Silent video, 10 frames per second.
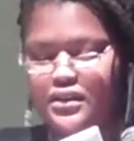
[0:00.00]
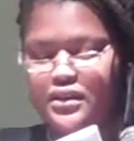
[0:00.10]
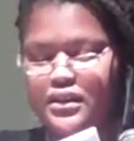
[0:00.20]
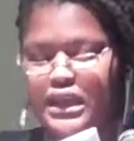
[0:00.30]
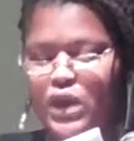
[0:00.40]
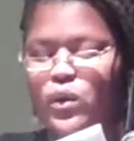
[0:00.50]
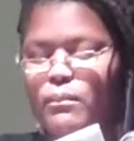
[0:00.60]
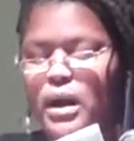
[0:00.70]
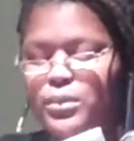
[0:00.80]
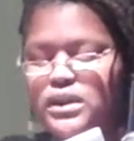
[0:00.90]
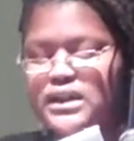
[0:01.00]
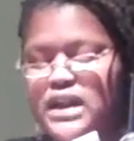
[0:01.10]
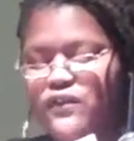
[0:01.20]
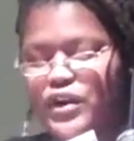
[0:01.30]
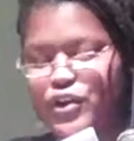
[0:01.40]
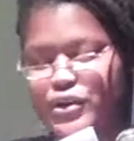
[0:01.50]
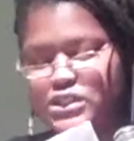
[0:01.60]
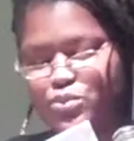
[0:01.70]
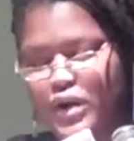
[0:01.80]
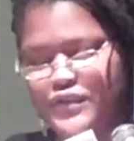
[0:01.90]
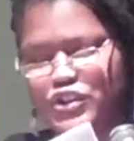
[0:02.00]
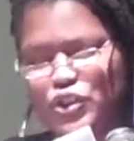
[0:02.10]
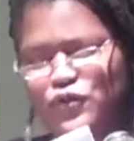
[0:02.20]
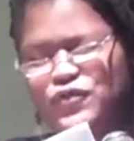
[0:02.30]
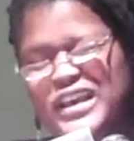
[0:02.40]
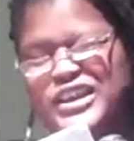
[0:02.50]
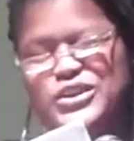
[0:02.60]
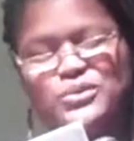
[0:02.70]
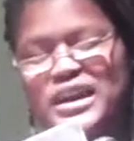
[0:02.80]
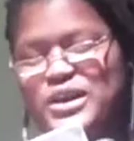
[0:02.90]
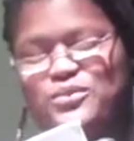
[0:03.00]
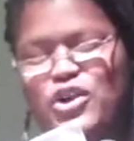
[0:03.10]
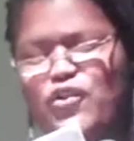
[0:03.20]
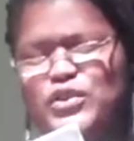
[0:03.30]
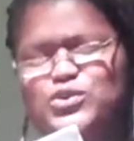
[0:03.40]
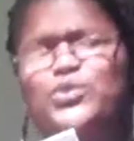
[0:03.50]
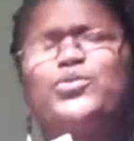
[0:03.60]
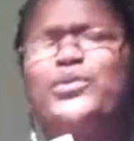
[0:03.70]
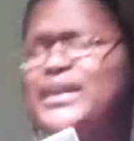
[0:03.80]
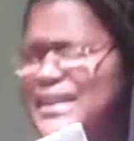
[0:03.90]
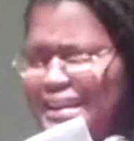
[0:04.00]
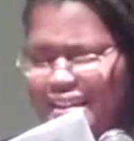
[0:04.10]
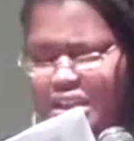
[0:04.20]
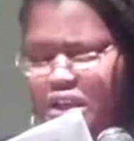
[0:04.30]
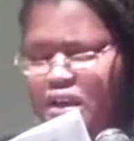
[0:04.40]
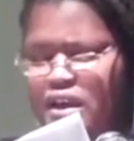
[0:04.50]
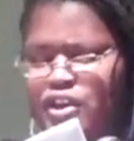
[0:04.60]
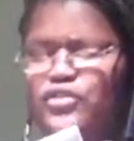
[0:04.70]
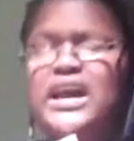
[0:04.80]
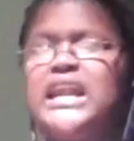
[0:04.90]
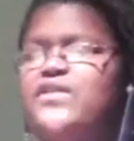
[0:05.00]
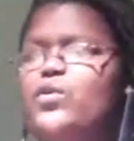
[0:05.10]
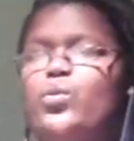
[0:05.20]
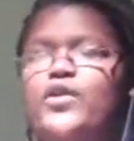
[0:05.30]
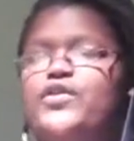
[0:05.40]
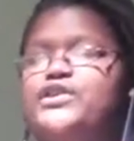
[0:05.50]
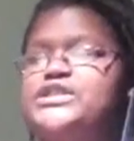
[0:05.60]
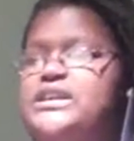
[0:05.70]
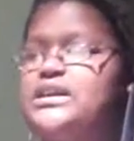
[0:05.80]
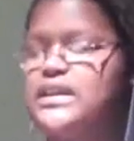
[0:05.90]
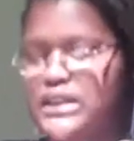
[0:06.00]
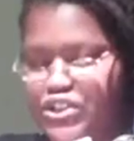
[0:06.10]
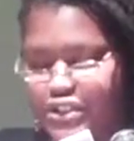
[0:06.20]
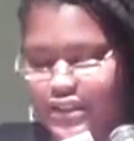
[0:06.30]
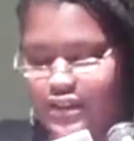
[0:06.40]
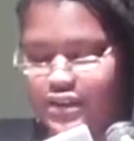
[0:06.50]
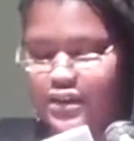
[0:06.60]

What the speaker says: He will mumble enough under his breath so you think you make him nervous when really, you're not even worth articulation.